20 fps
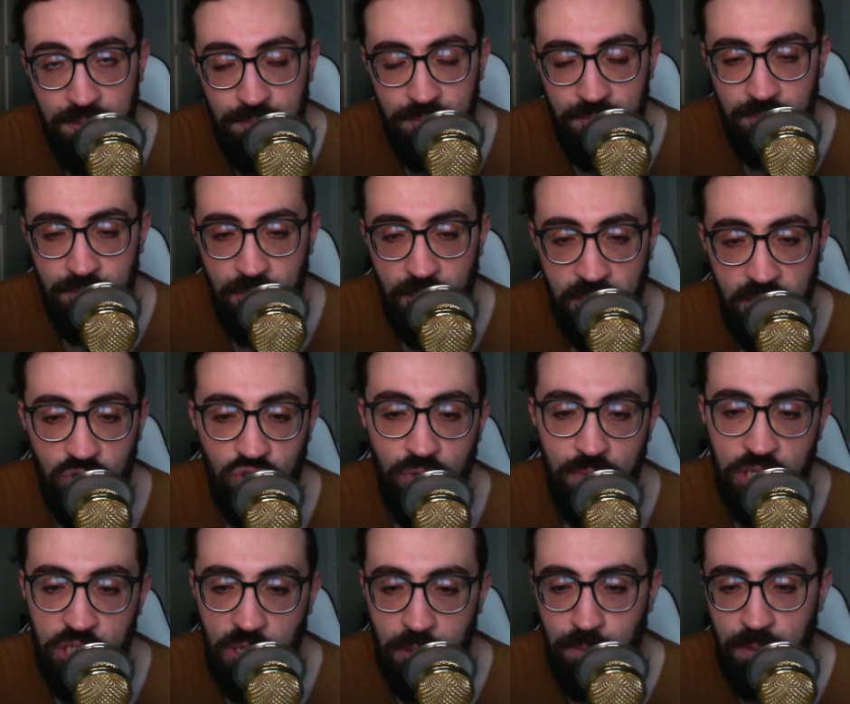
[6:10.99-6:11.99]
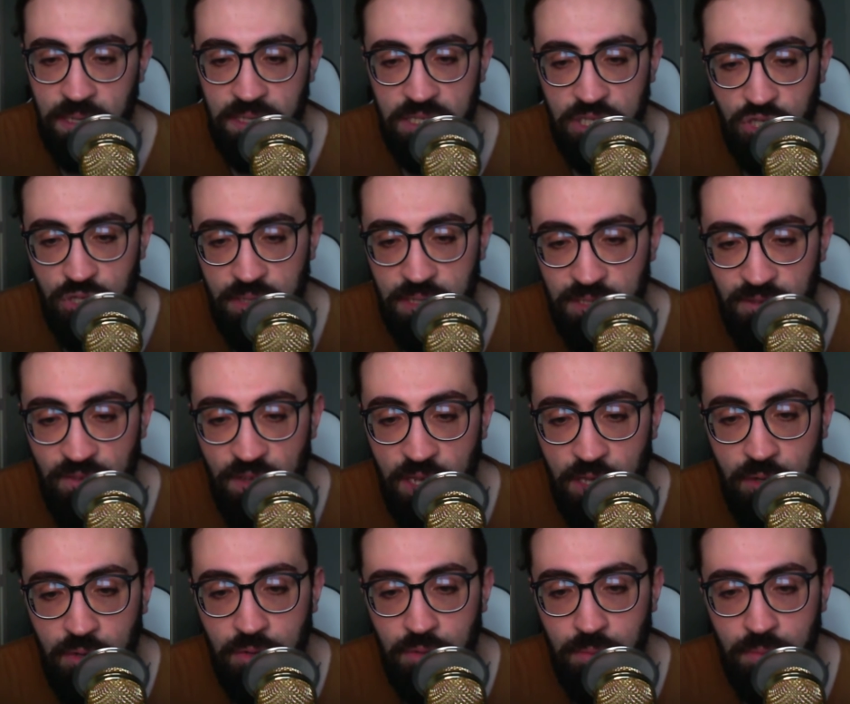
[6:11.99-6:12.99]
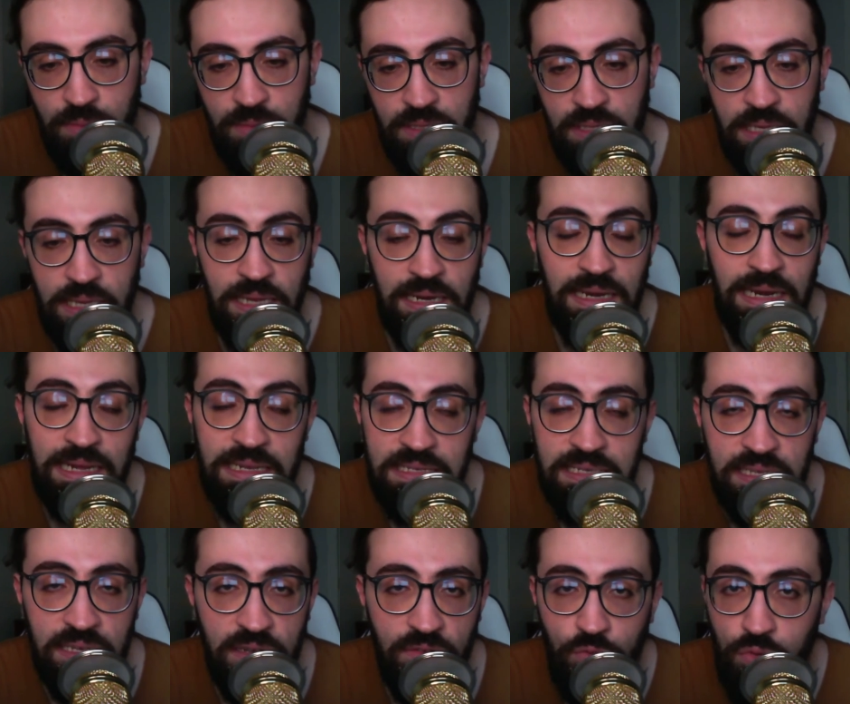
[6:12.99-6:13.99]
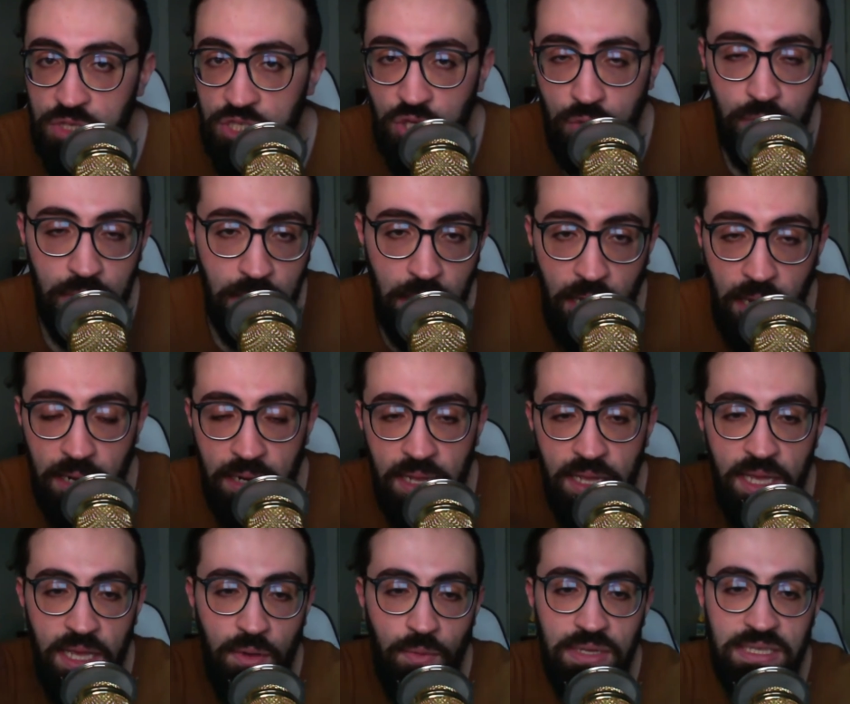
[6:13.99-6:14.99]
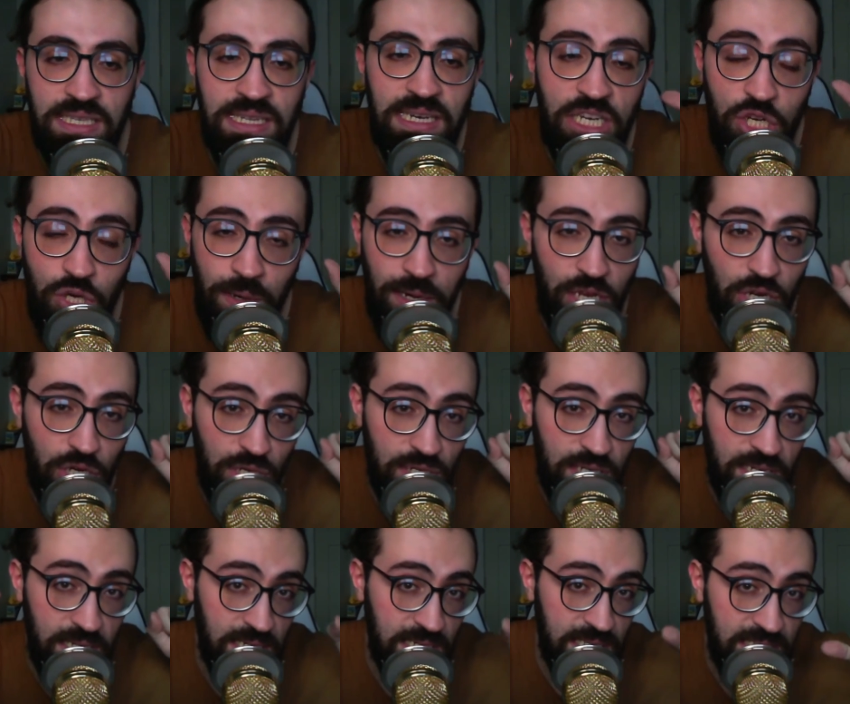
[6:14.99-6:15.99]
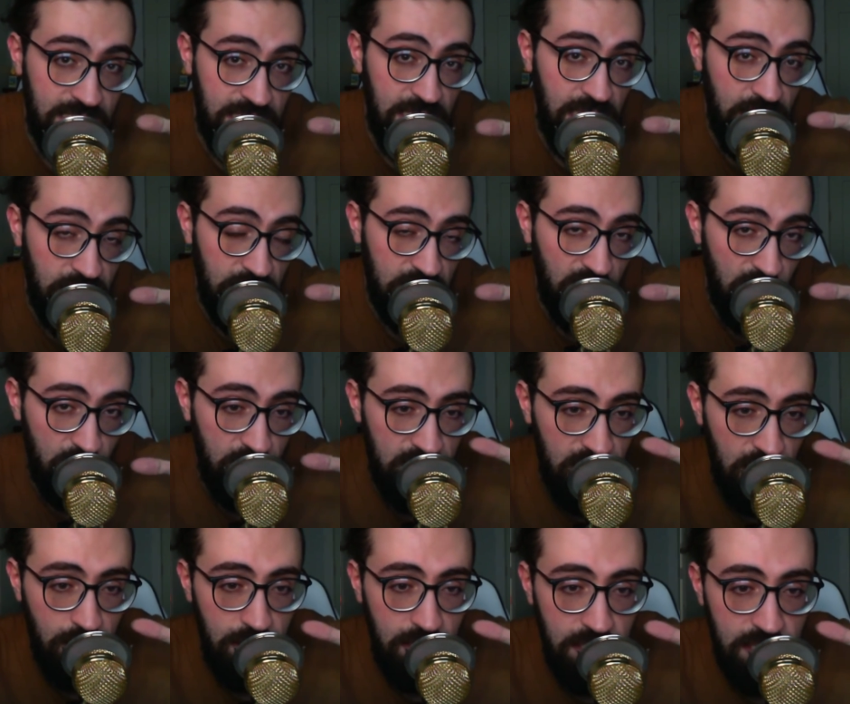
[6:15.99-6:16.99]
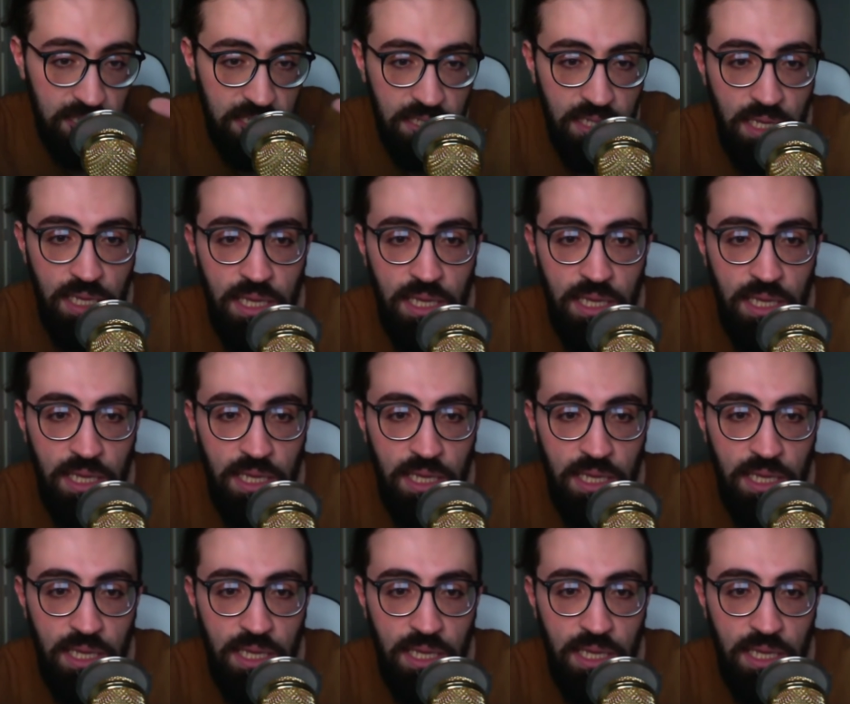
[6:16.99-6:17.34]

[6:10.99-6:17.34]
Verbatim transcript: Thank you so much. I hope you guys enjoyed this video to get an idea of what's going on, what's gonna what you're gonna see on this new series.